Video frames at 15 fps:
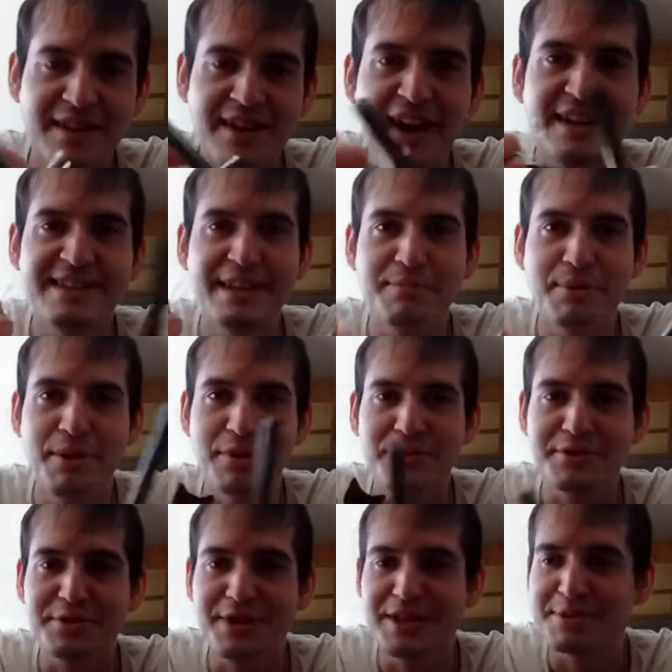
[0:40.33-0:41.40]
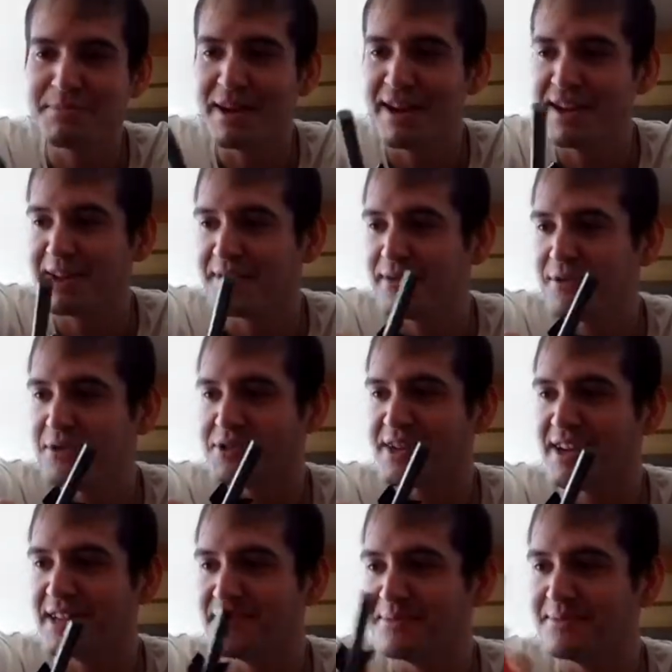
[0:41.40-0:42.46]
I take both, so that's my first
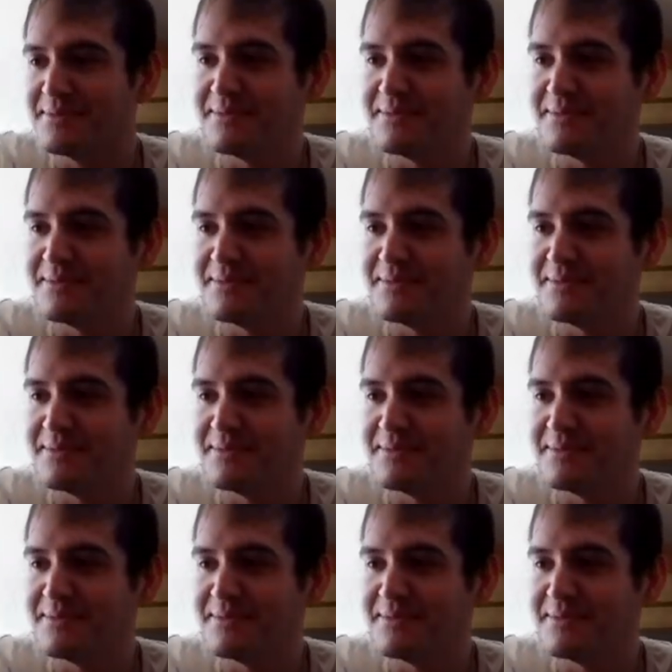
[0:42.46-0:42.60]
item.